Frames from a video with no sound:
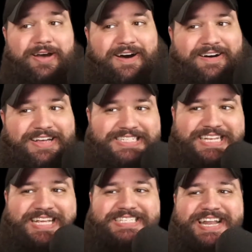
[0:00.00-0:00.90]
all,
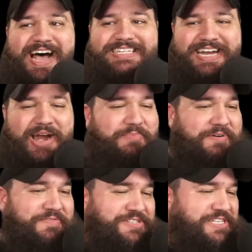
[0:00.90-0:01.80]
it's not
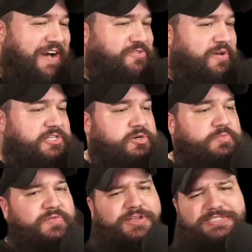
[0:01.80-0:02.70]
terrible for software that's
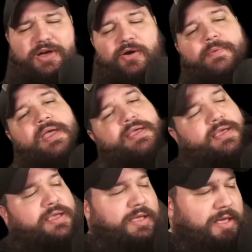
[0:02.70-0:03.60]
removing you. So I
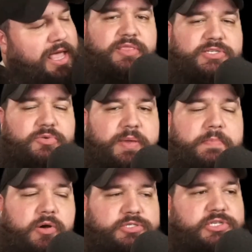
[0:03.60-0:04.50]
feel like where this will be
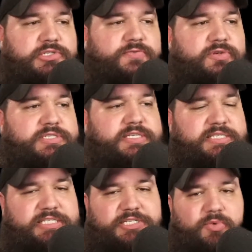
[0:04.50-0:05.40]
most useful is in
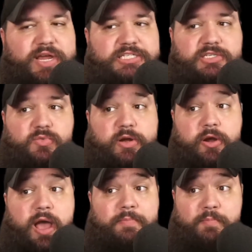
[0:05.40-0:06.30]
situations where you're
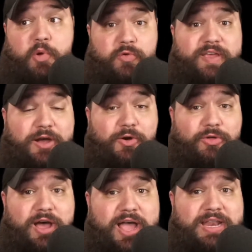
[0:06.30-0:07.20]
not moving a whole
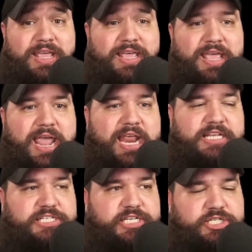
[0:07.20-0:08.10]
lot, and
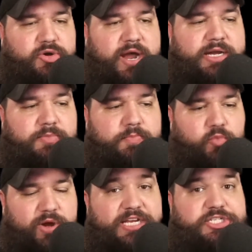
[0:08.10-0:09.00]
it's just trying to
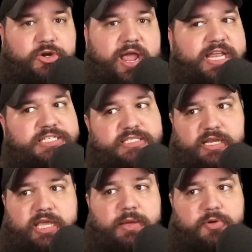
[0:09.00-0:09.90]
read your edges
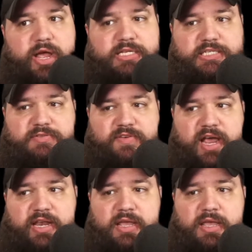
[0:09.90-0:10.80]
and keep your edges
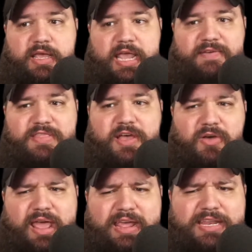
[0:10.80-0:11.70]
defined. Even though,
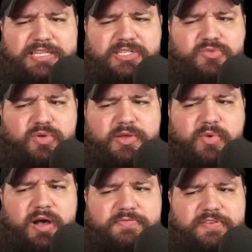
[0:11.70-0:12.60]
like, it does really
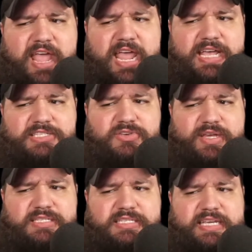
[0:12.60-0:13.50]
well for the hands, you
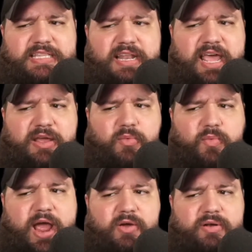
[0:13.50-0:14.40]
can see that, like,
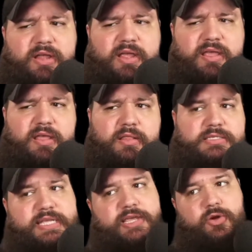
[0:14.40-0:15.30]
around,
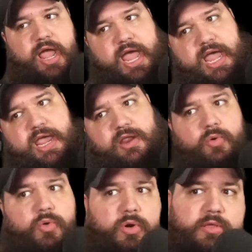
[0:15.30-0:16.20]
say, your head
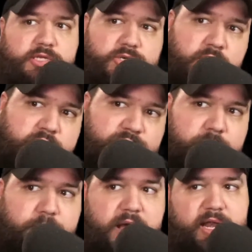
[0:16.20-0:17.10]
or the trunk of your
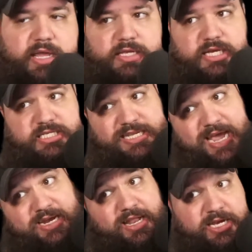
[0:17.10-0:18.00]
body, it does
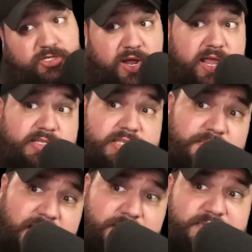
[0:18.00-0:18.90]
kind of like try and
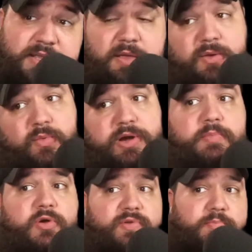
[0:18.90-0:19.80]
sometimes when you're
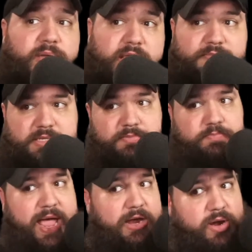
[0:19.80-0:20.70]
moving, pick up some
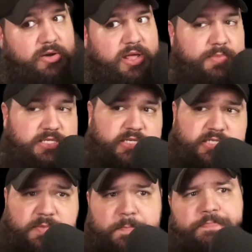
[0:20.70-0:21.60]
background
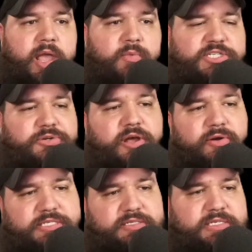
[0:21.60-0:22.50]
images. And what you'll
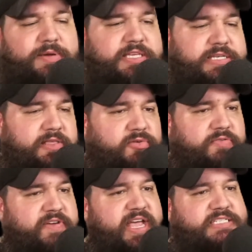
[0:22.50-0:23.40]
notice on some of these other
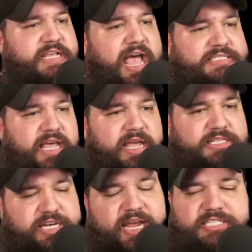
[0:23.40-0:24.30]
effects, as I
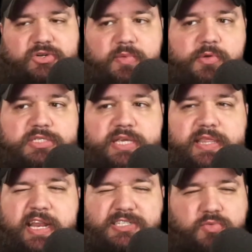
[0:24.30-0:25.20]
change to them, you'll see
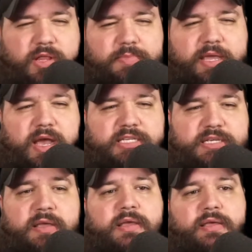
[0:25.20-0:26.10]
that it's really
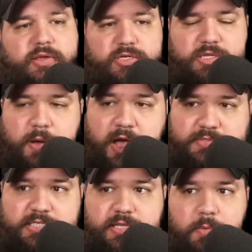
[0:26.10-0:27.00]
because there are some
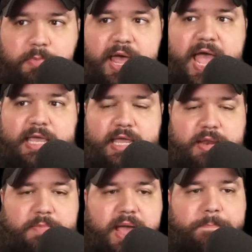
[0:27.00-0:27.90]
objects that are black
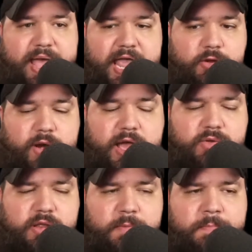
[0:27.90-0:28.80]
in my background.